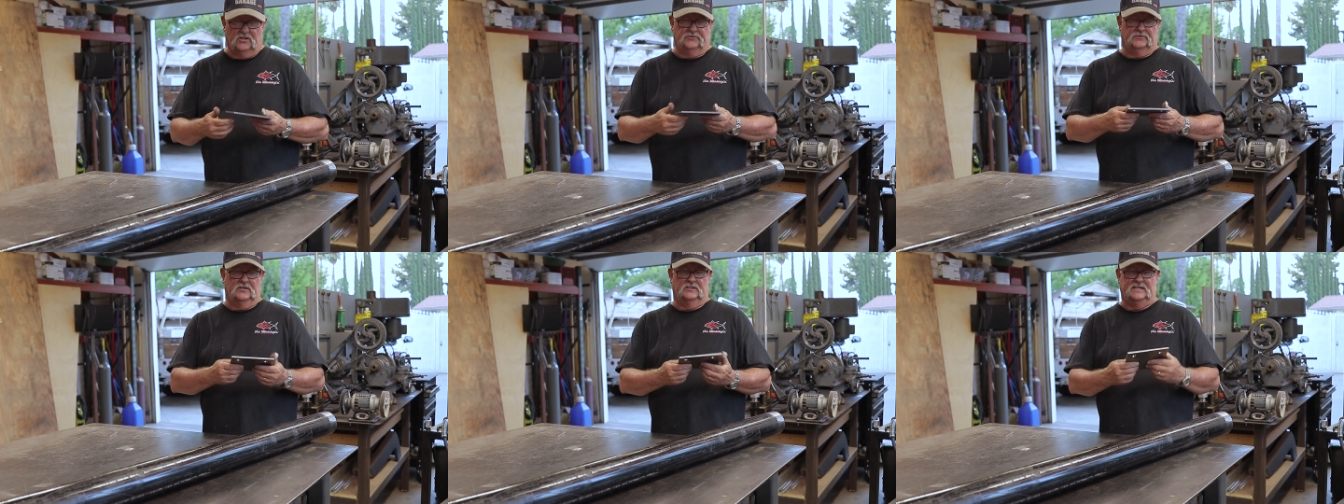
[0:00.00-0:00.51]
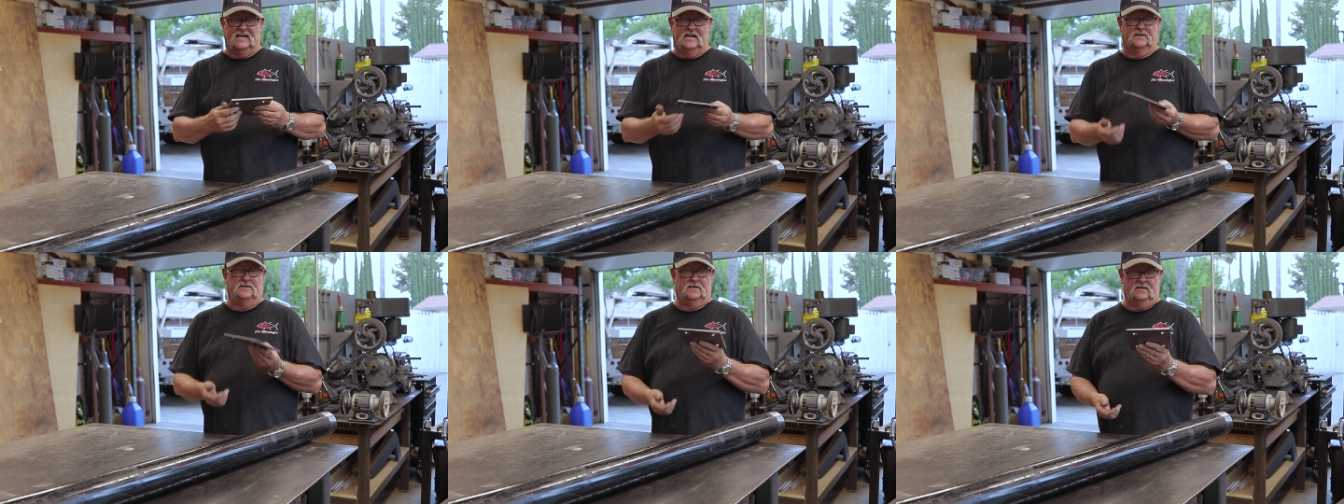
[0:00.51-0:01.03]
all drilled
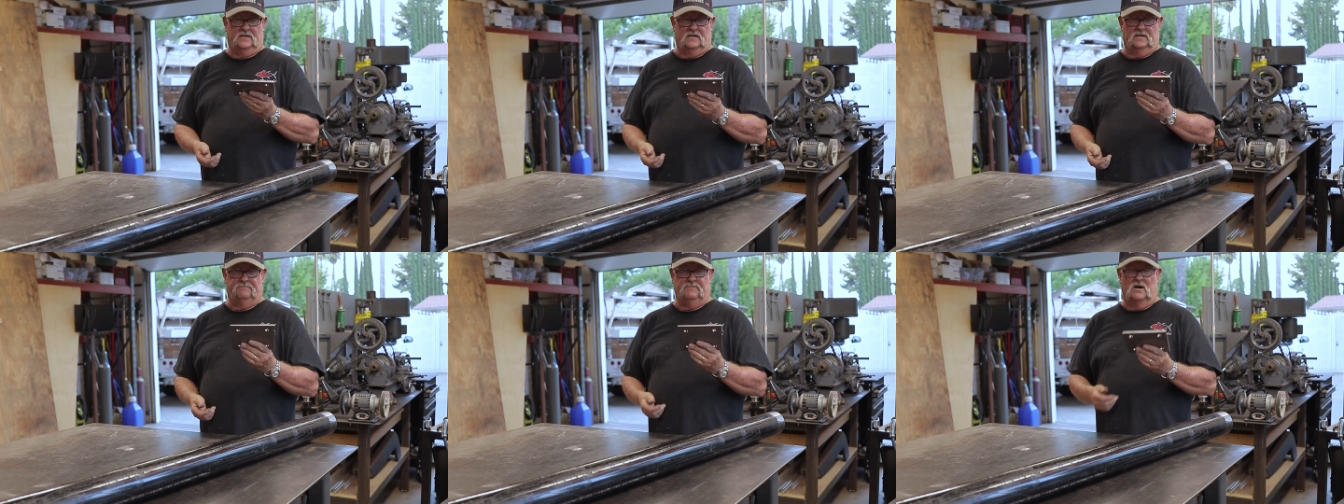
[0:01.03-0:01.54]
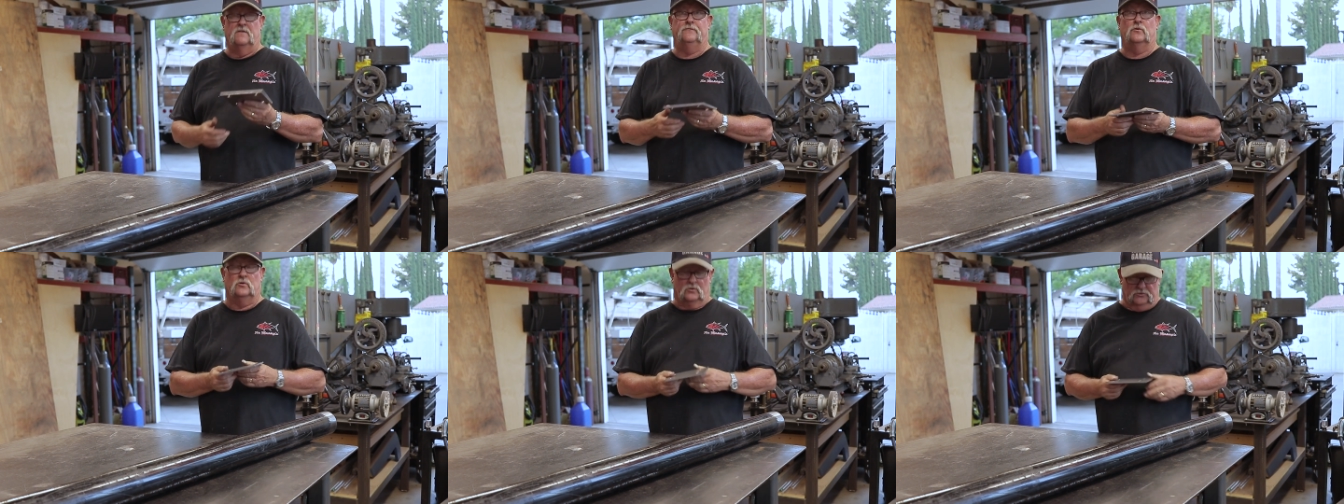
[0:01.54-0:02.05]
out. Uh,
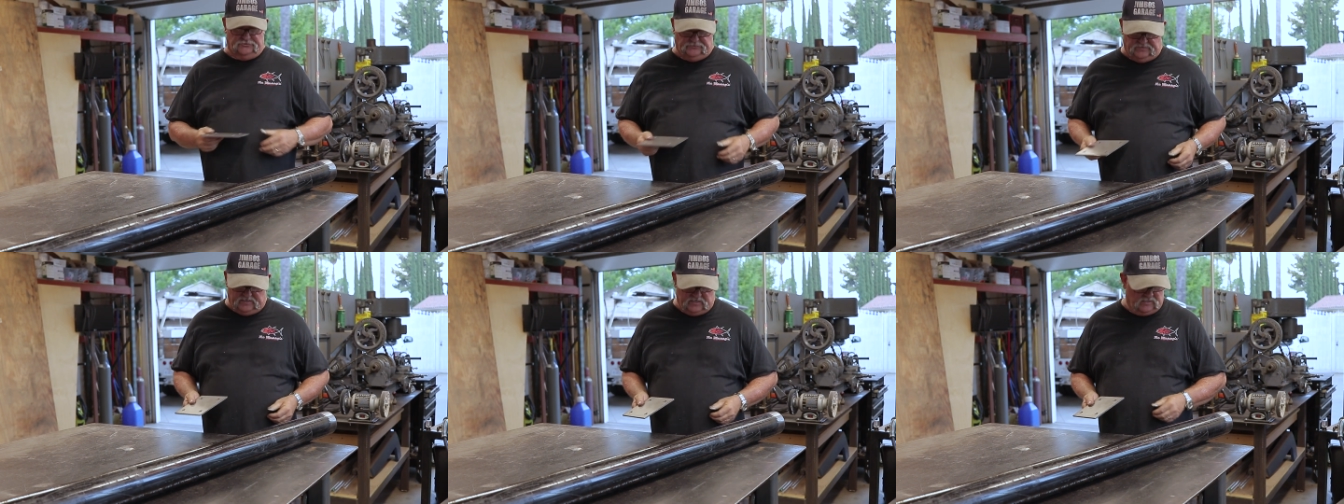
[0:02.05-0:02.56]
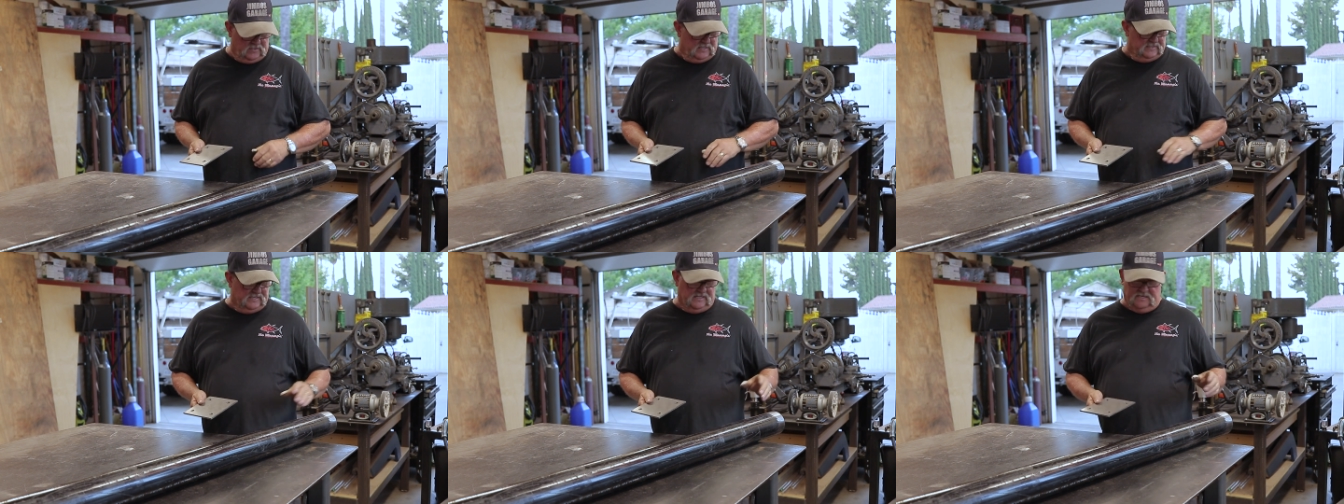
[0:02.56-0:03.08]
all four holes are there.
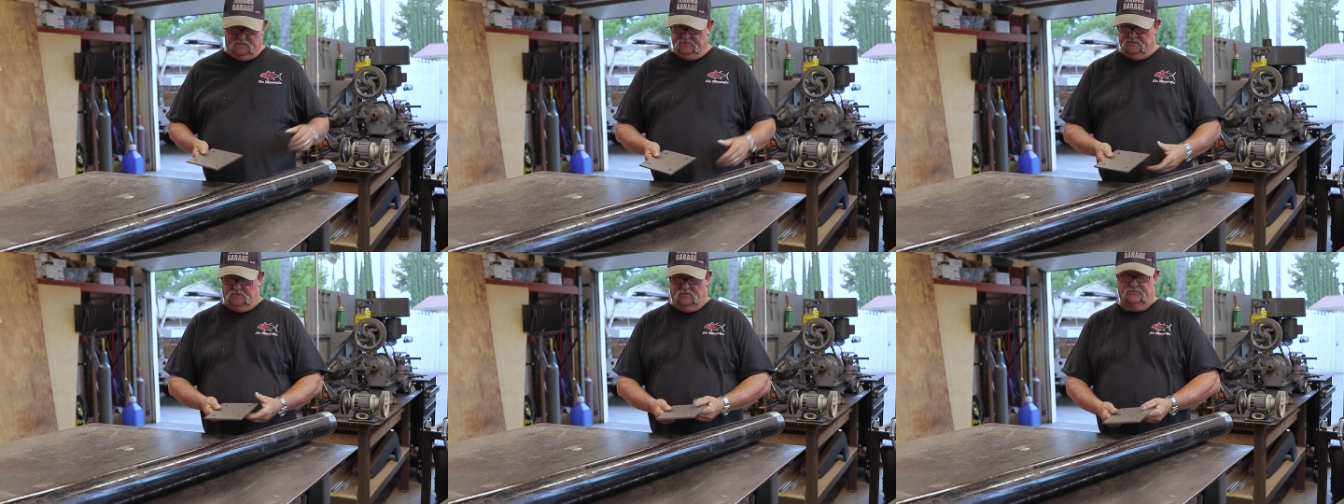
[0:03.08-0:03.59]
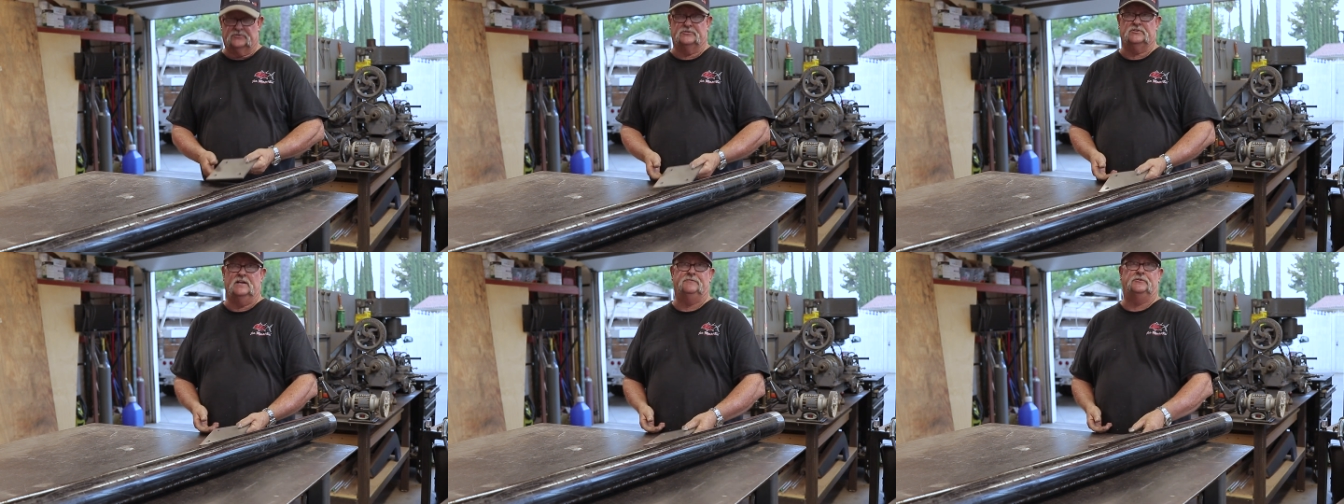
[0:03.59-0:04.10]
Now, all
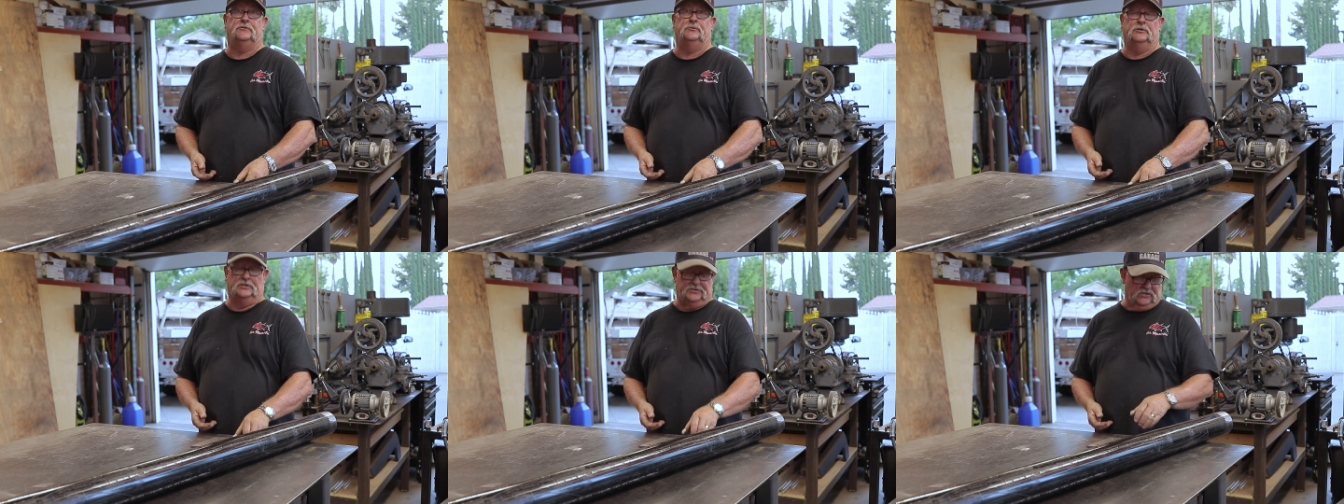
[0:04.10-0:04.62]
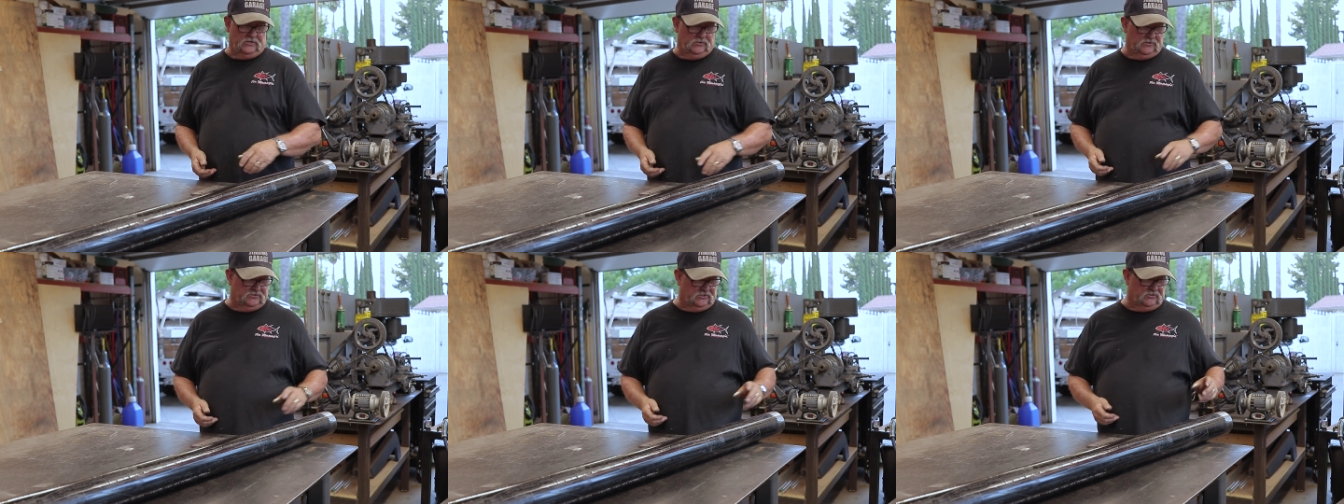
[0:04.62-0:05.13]
there's left to really
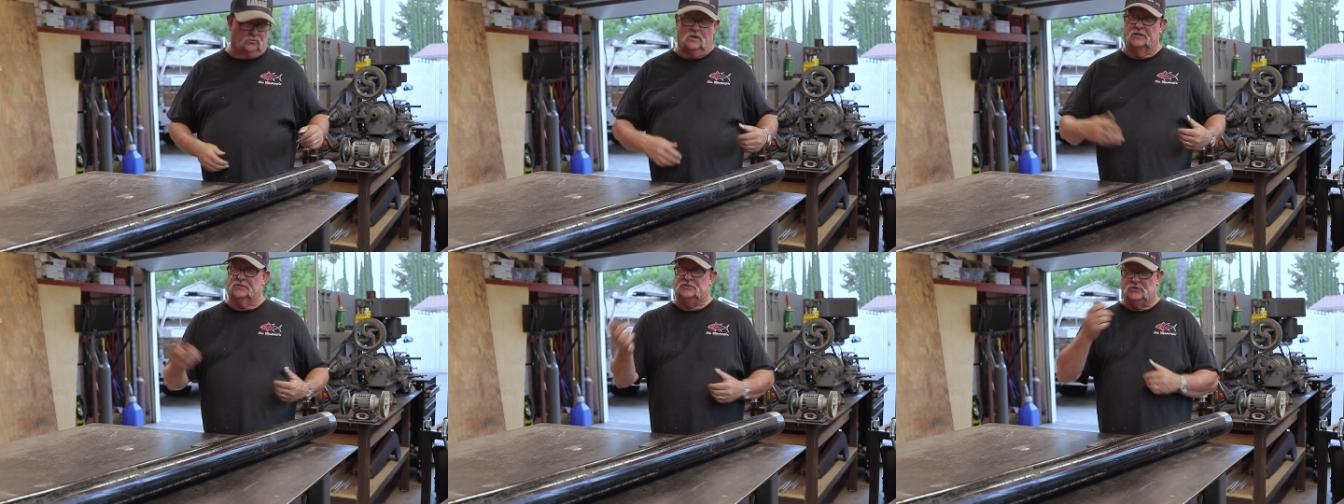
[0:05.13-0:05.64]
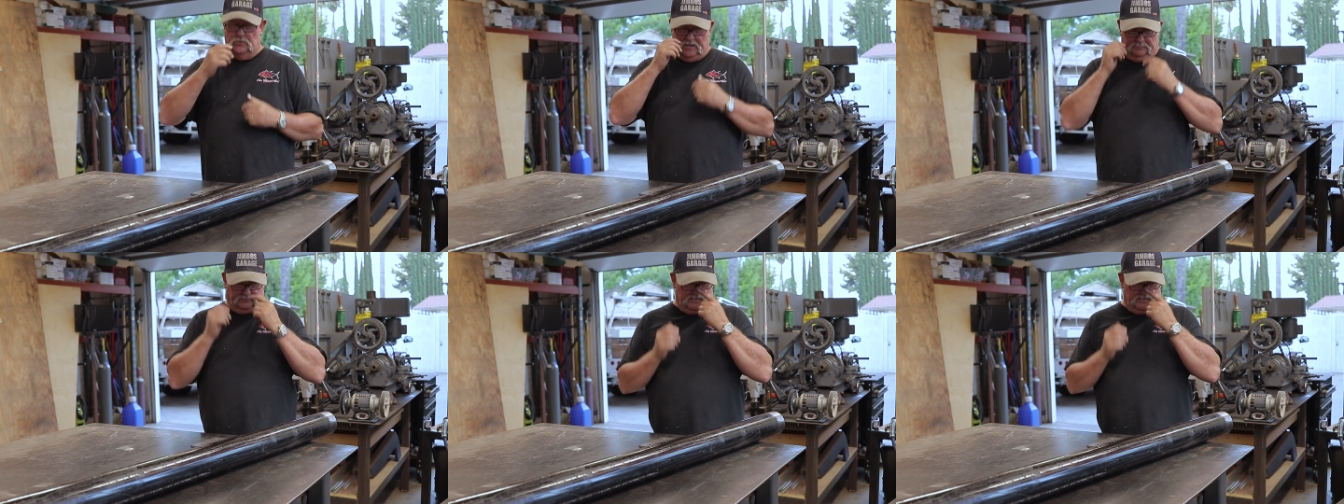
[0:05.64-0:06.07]
do is just weld the two end